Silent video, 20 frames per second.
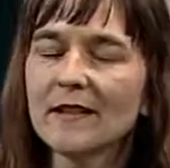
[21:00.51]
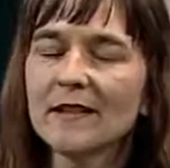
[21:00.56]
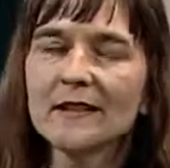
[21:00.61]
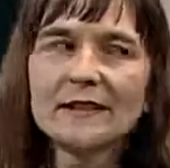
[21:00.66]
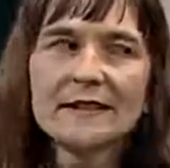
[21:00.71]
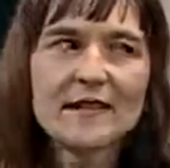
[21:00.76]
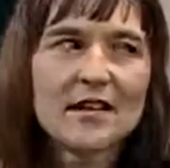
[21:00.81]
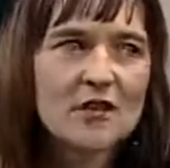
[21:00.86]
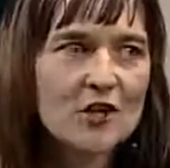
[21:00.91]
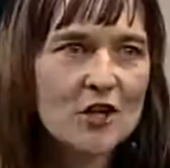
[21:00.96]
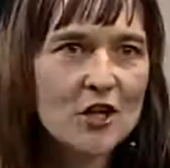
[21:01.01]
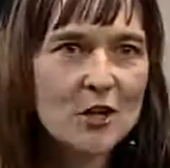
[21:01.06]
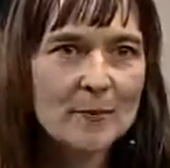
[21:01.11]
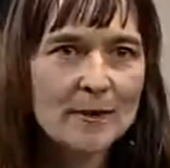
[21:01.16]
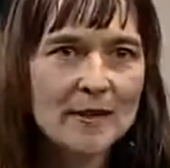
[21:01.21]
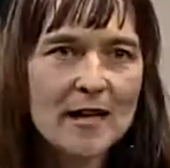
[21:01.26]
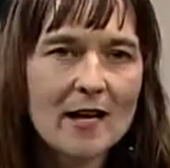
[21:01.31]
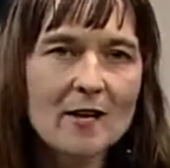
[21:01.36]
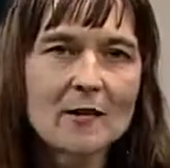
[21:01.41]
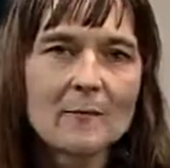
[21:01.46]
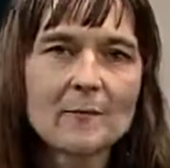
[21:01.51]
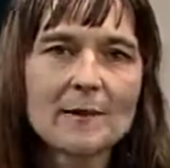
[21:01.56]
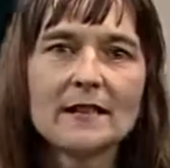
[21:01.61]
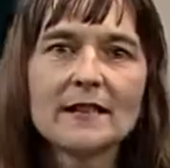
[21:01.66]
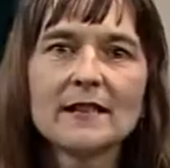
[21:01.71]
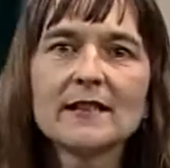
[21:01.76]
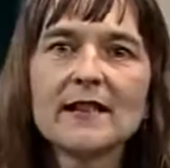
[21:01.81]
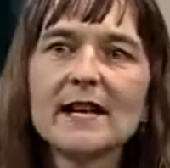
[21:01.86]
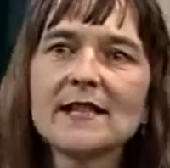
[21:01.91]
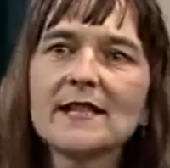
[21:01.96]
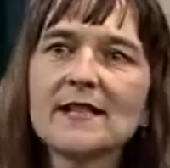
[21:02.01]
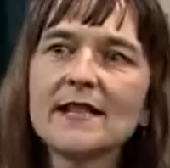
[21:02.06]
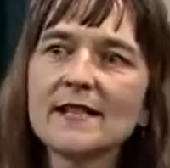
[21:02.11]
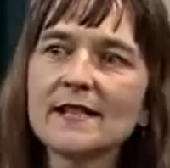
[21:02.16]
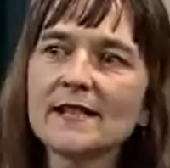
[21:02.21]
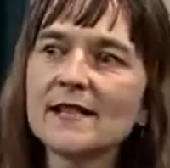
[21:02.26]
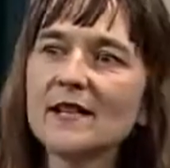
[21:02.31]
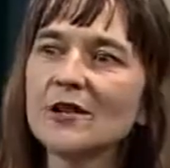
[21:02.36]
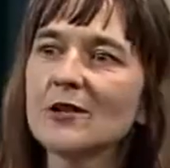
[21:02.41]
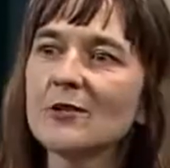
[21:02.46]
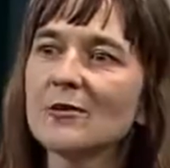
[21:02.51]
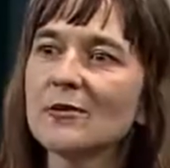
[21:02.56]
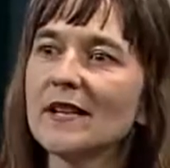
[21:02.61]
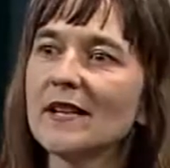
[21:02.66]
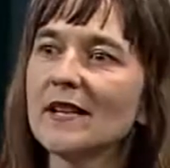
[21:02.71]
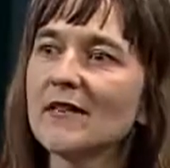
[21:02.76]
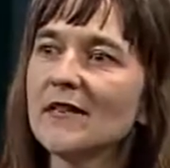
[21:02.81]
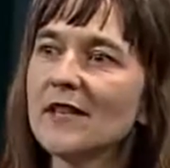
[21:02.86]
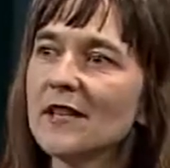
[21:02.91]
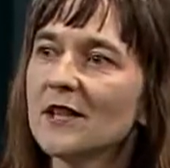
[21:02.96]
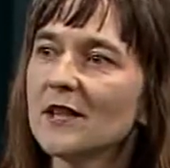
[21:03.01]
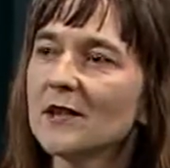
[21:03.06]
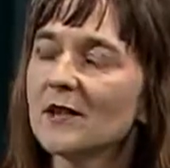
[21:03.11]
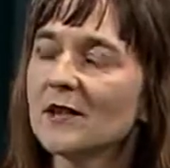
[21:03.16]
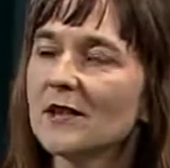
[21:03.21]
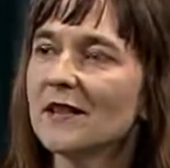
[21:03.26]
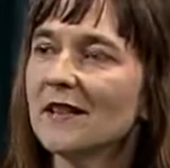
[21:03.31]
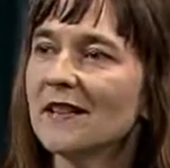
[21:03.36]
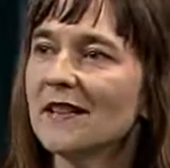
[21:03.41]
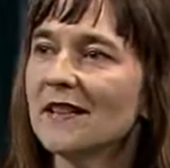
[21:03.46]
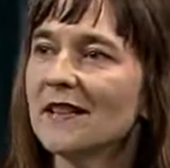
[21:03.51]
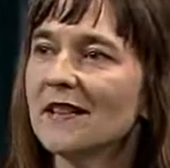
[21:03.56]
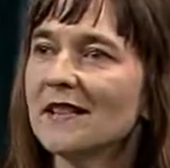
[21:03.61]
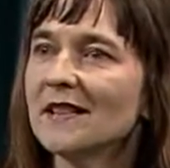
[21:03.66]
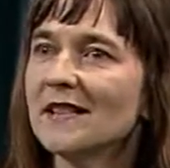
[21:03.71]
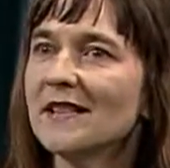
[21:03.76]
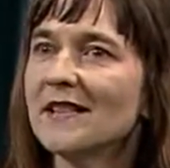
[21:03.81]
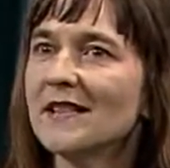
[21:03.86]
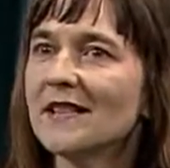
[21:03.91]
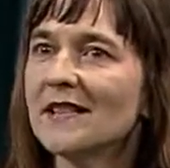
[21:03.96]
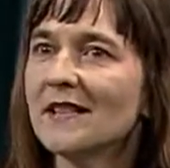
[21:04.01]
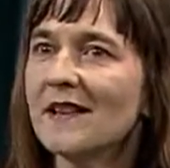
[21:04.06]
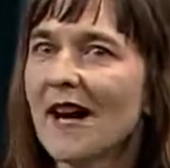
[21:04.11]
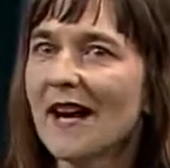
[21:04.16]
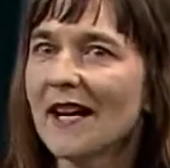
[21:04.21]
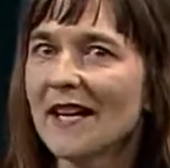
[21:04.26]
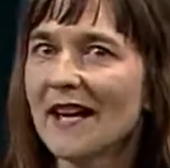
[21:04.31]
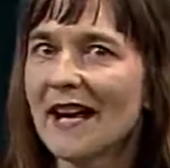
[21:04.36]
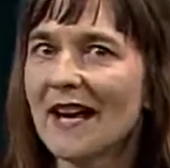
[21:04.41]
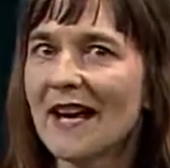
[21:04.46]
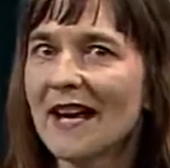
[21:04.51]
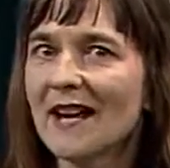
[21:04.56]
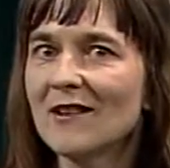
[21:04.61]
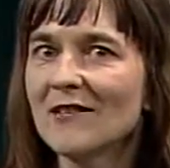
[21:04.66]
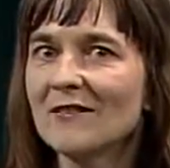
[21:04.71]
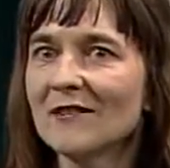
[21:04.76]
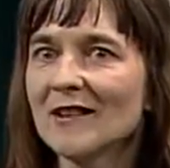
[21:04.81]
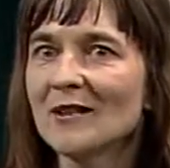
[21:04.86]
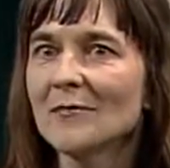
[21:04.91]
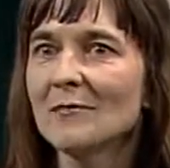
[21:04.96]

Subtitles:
Now, Schopenhauer, being a 19th century thinker, does not have in